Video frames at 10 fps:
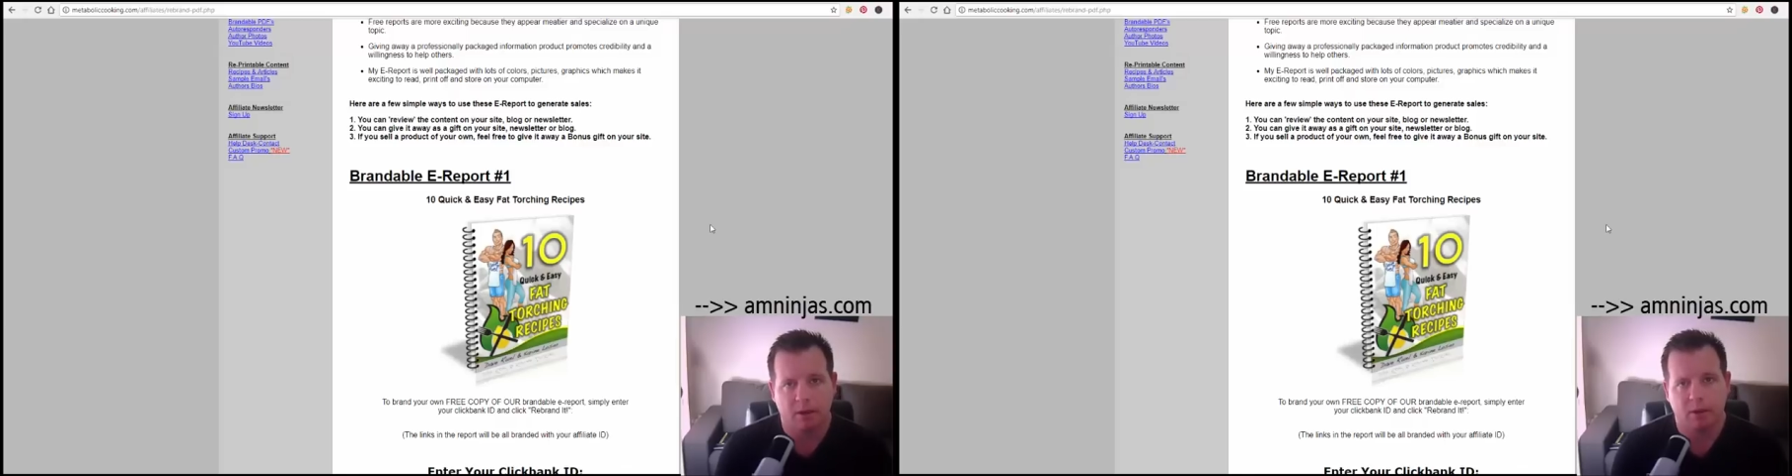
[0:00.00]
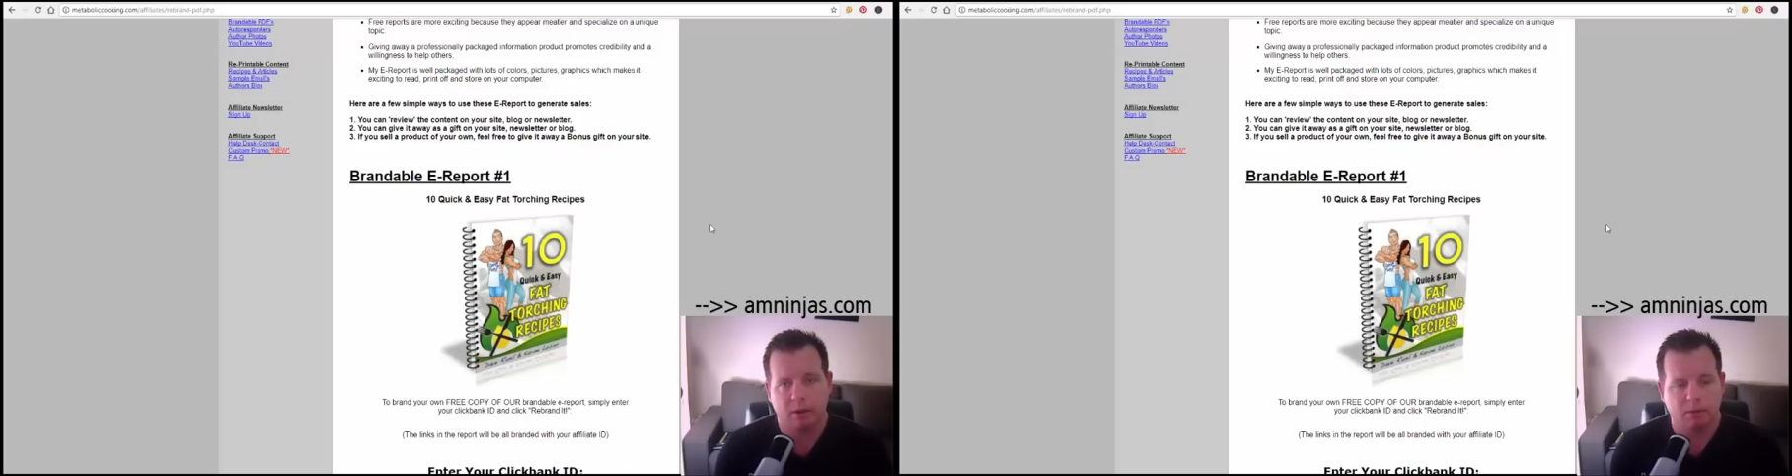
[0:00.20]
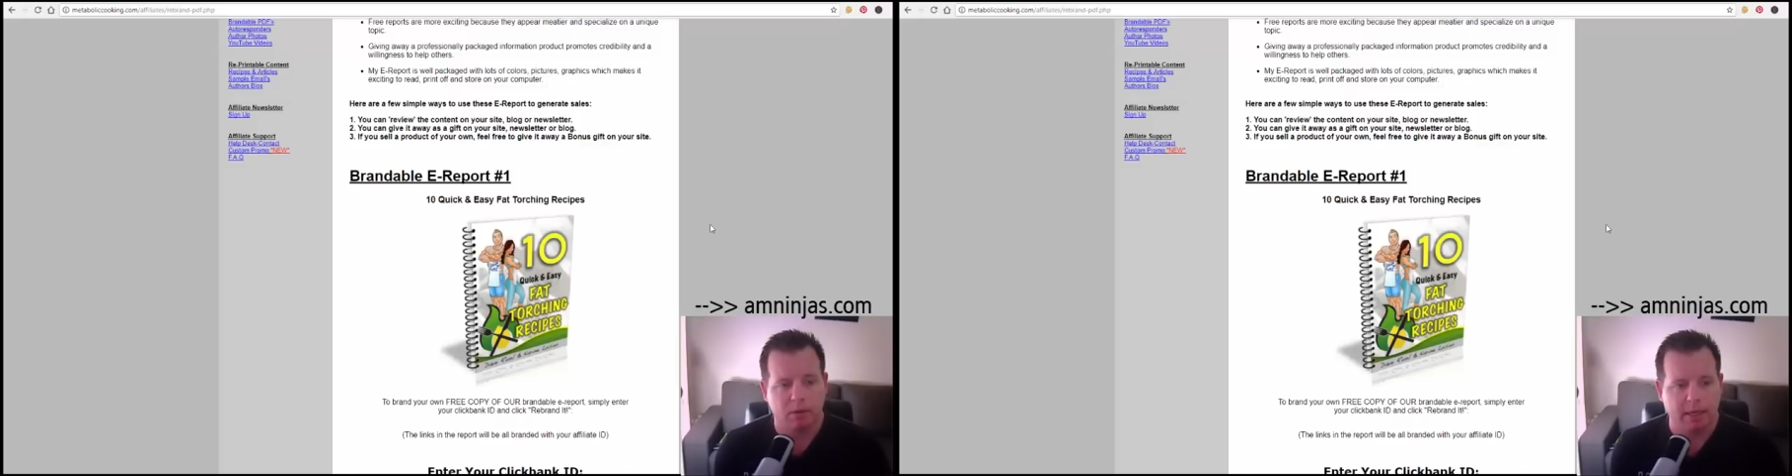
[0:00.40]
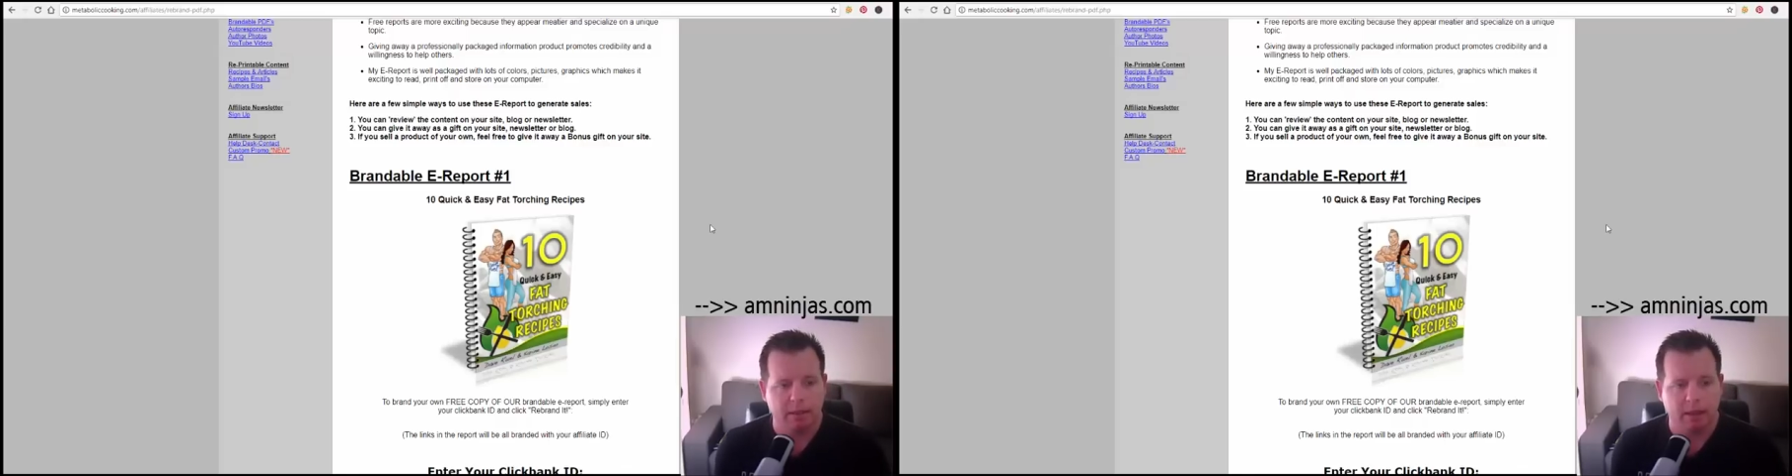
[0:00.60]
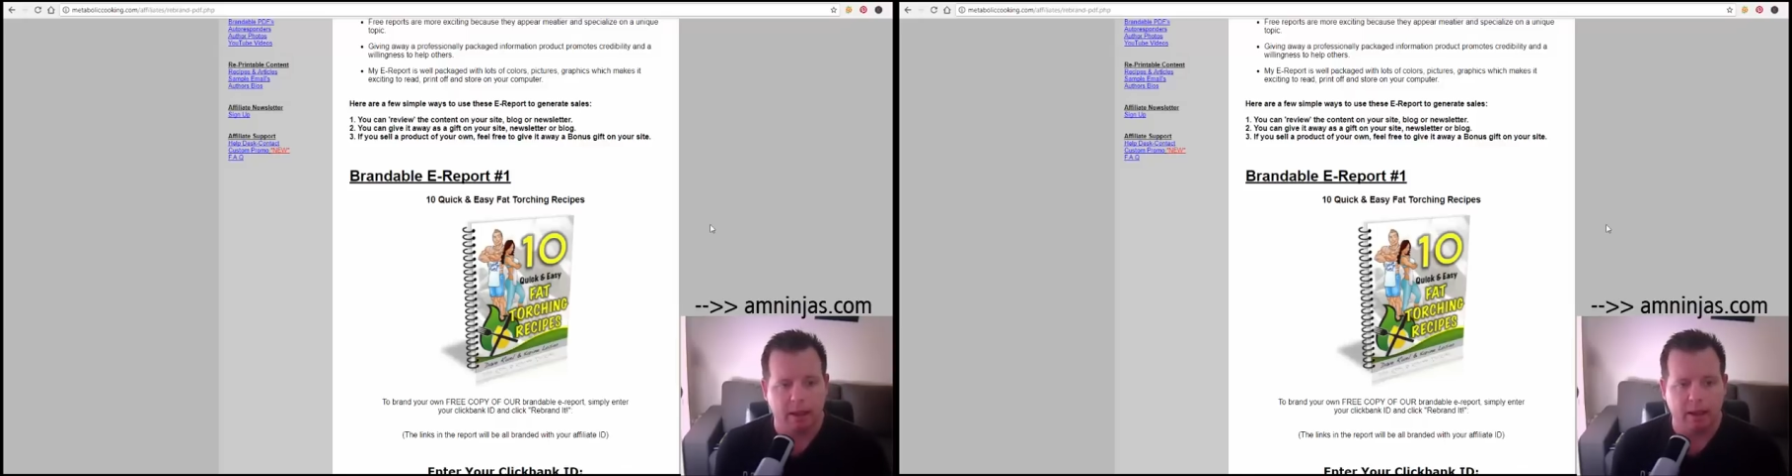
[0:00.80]
They've got to enter
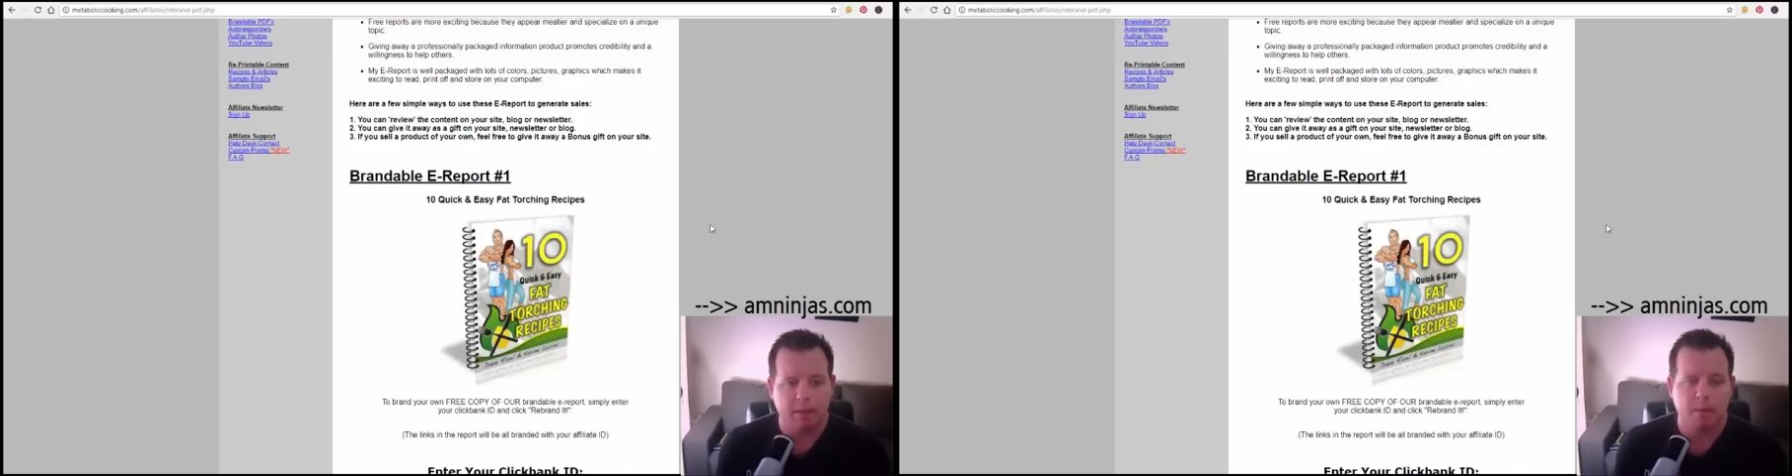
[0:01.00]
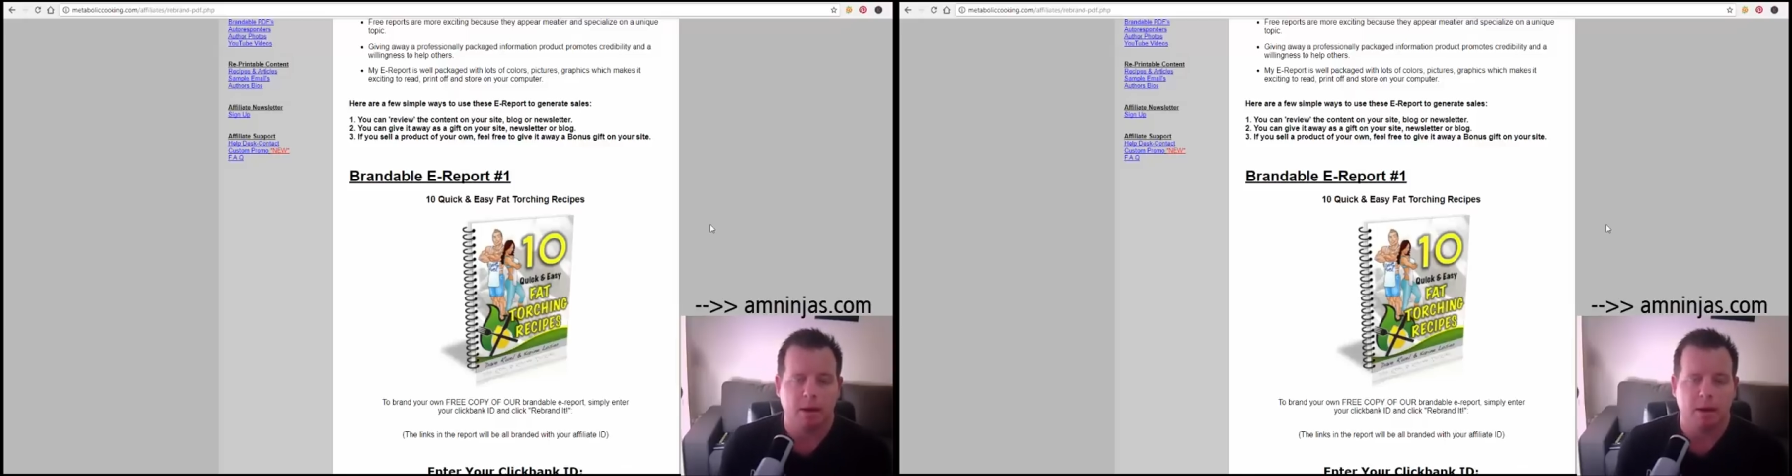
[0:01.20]
their email